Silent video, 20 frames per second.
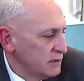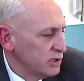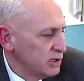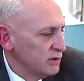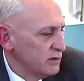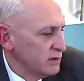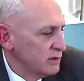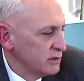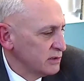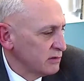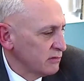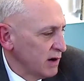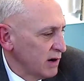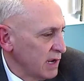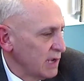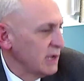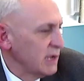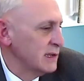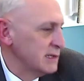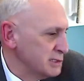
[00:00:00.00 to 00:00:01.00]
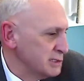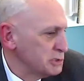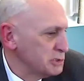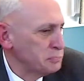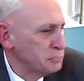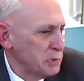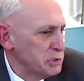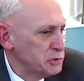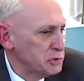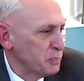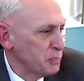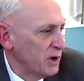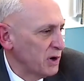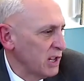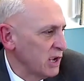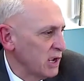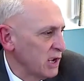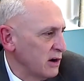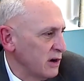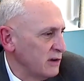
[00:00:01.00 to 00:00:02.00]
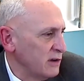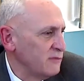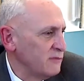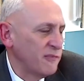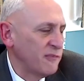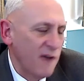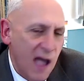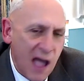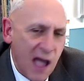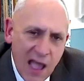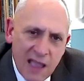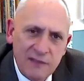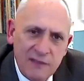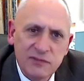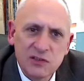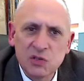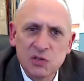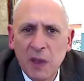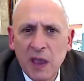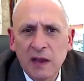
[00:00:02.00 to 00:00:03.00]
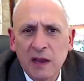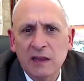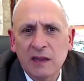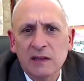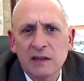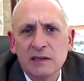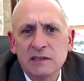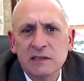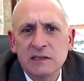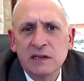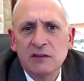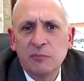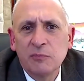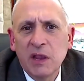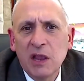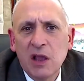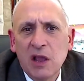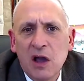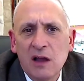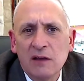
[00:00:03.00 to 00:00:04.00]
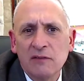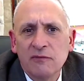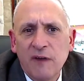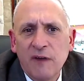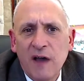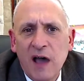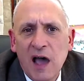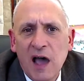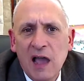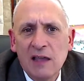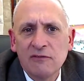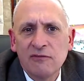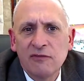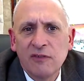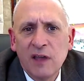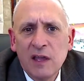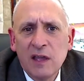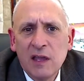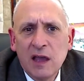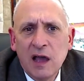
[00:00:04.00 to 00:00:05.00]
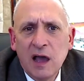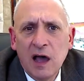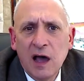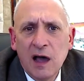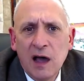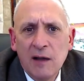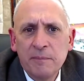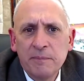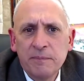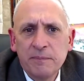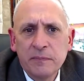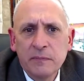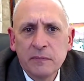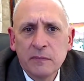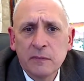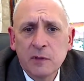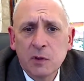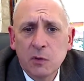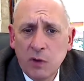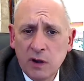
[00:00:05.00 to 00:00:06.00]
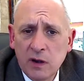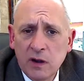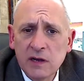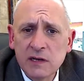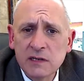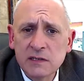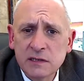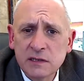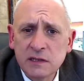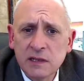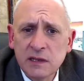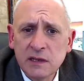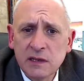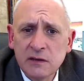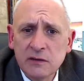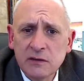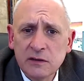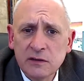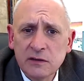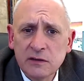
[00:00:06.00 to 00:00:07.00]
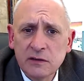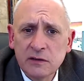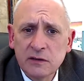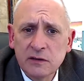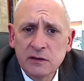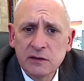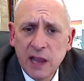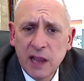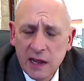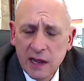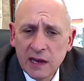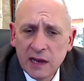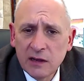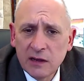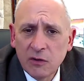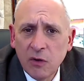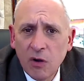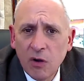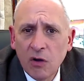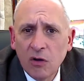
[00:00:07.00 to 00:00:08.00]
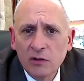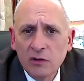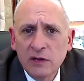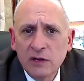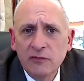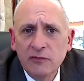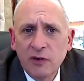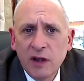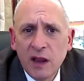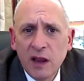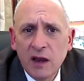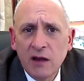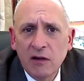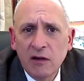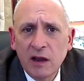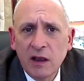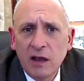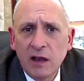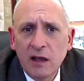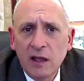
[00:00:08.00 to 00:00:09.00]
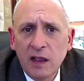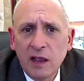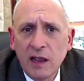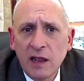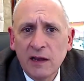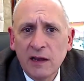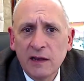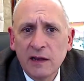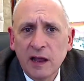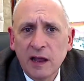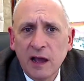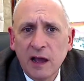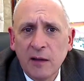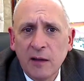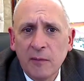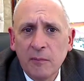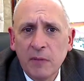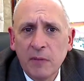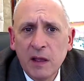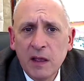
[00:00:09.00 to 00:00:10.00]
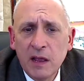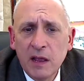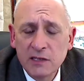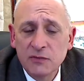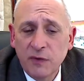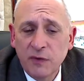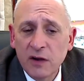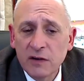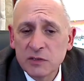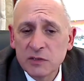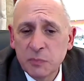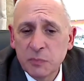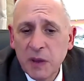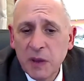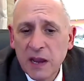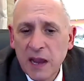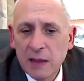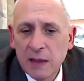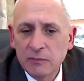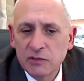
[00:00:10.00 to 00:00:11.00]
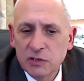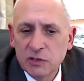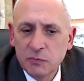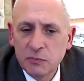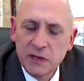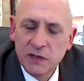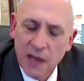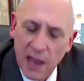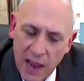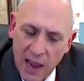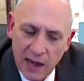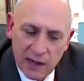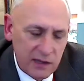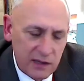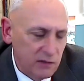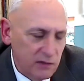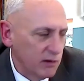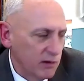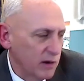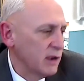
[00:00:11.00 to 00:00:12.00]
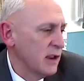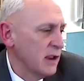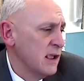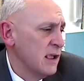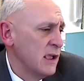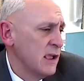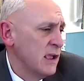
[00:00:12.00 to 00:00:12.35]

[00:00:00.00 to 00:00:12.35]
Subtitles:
2 to 3 is pretty good. 5 speculative, beyond 5. Quite honestly, you're getting into a whole different area, and as far as being able to be accurate.